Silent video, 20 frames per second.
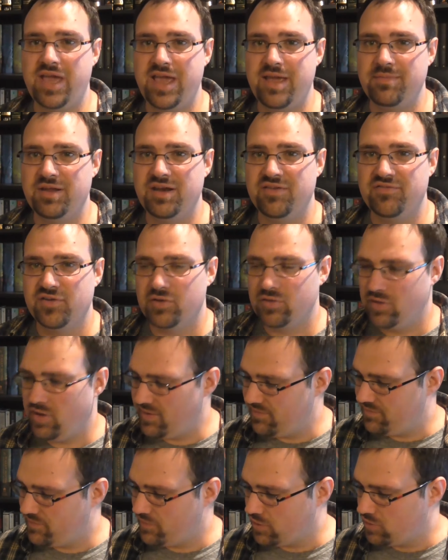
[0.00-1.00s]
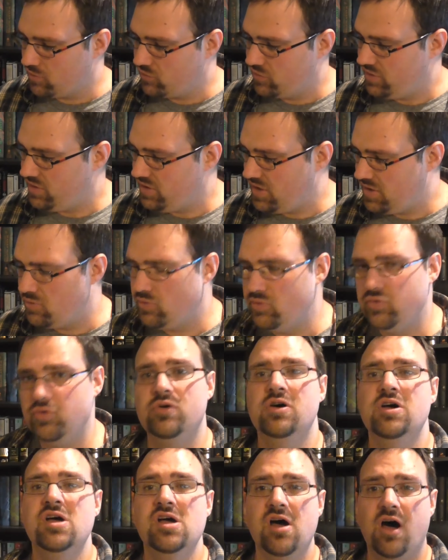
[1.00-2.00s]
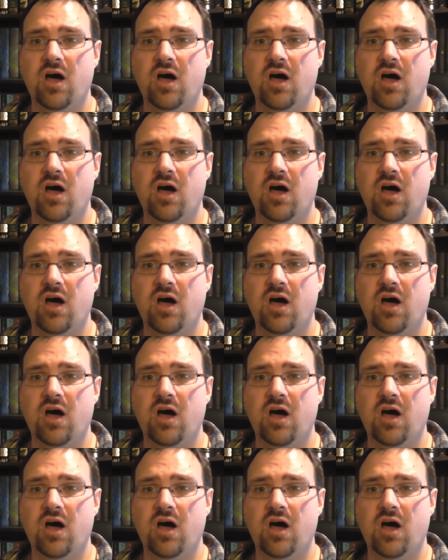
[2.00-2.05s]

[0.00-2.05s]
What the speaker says: game, and if you're looking for a really cool